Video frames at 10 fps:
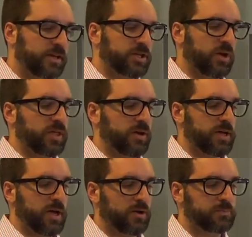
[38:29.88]
So there
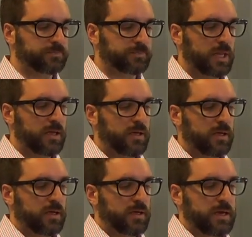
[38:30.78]
you go.
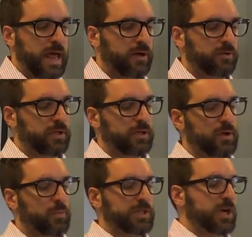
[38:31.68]
Now, we